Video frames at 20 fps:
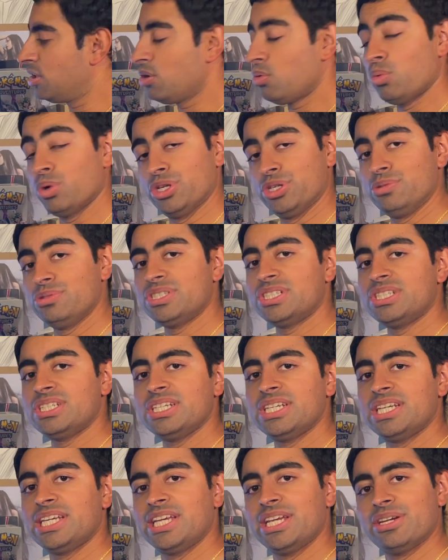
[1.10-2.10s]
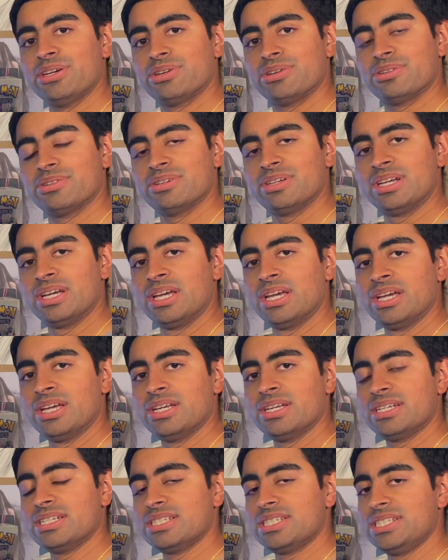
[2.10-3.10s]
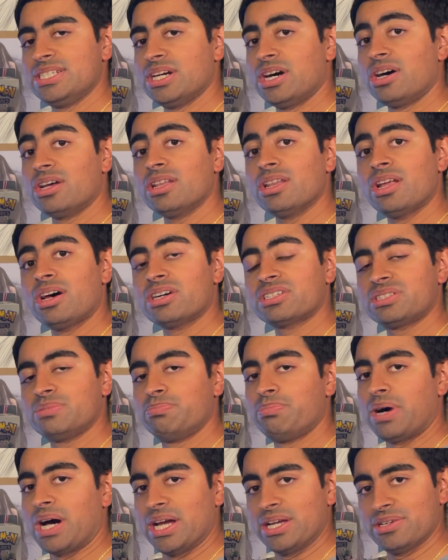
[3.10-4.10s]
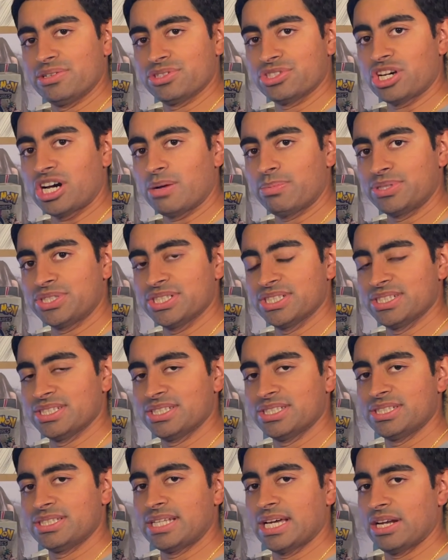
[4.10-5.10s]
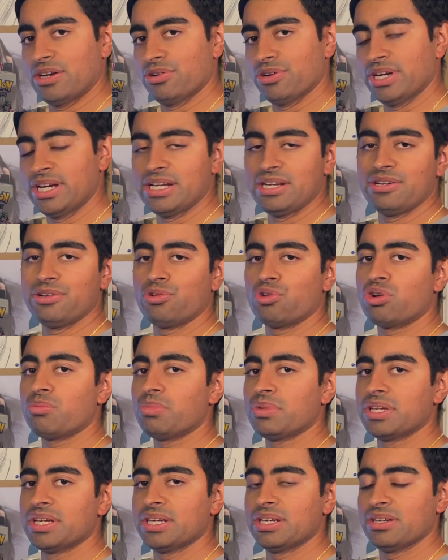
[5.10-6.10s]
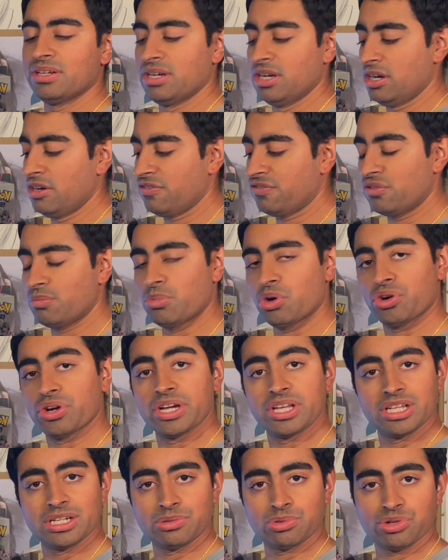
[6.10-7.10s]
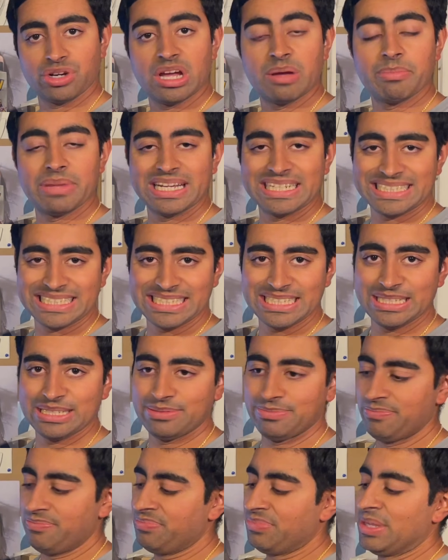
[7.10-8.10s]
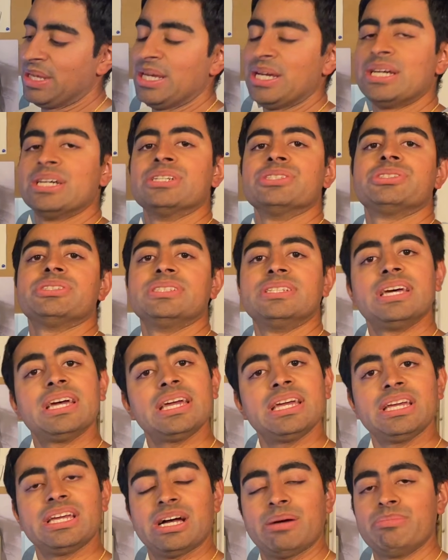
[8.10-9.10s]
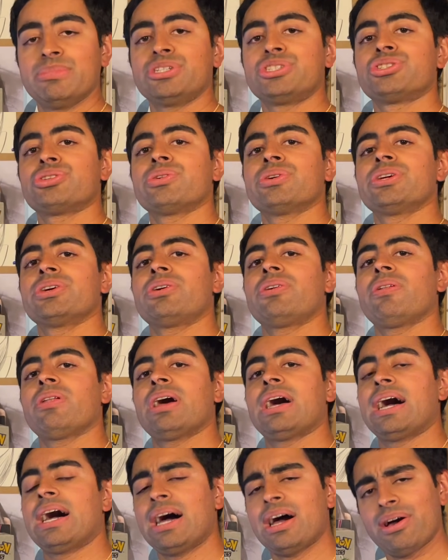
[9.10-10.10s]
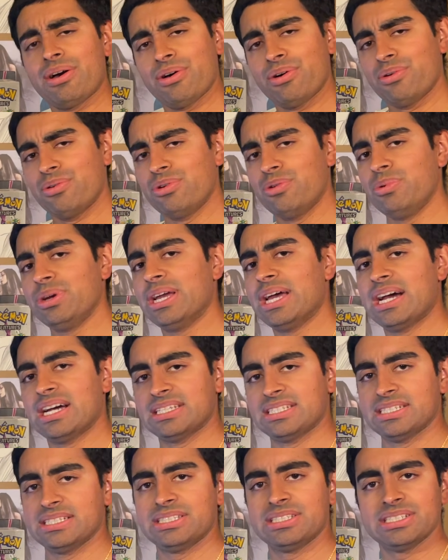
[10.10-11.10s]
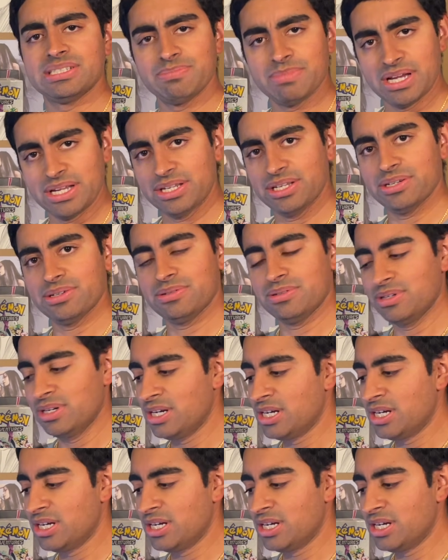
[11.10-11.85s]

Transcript: What you see here is the unlocked BIOS options that are hidden normally from our Alienware M18. Today, I'm gonna show y'all how we access this menu.